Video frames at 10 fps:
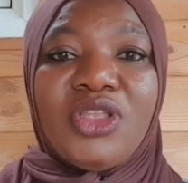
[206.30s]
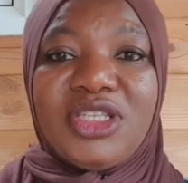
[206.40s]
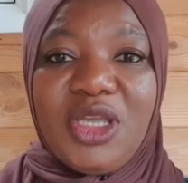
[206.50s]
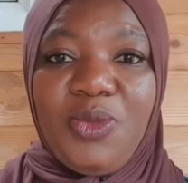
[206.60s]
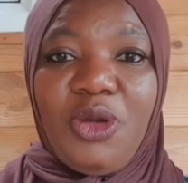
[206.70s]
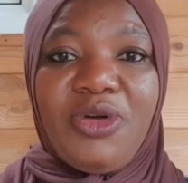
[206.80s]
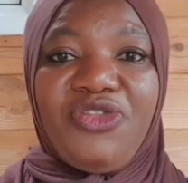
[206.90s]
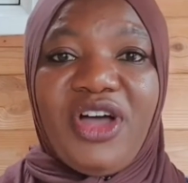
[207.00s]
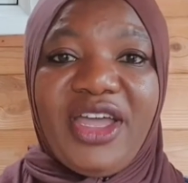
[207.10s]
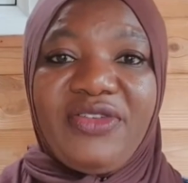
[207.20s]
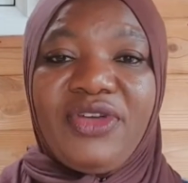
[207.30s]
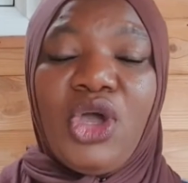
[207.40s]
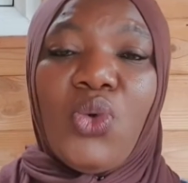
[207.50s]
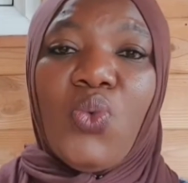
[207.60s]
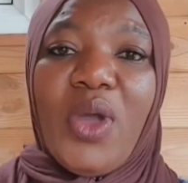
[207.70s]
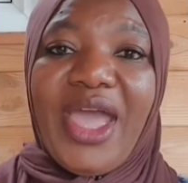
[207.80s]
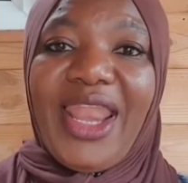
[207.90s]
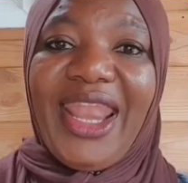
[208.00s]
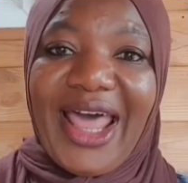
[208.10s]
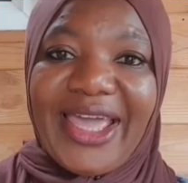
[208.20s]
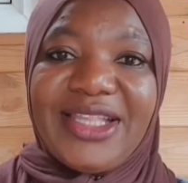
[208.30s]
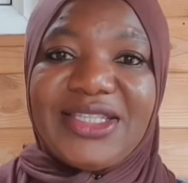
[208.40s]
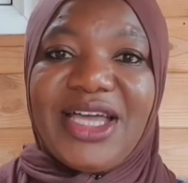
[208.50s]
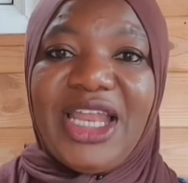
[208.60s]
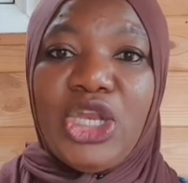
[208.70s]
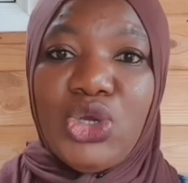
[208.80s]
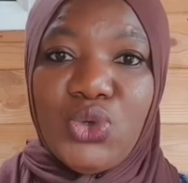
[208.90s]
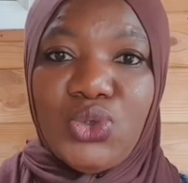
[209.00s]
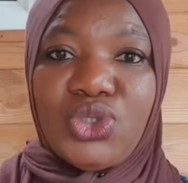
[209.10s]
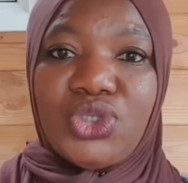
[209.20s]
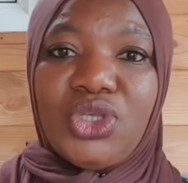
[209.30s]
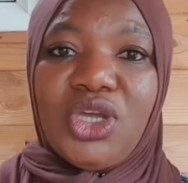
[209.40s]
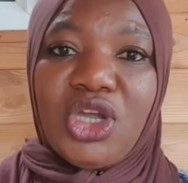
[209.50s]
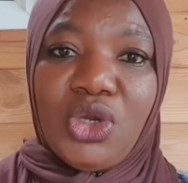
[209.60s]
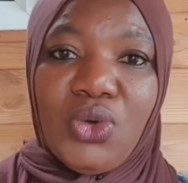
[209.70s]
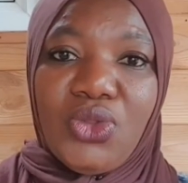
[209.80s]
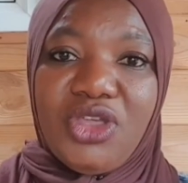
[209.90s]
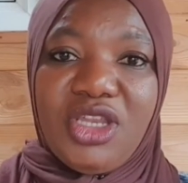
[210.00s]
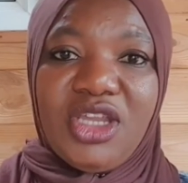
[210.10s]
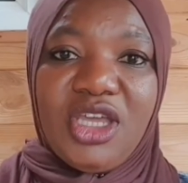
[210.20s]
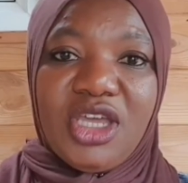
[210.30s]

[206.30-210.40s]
Tip number five, wear light and loose clothing.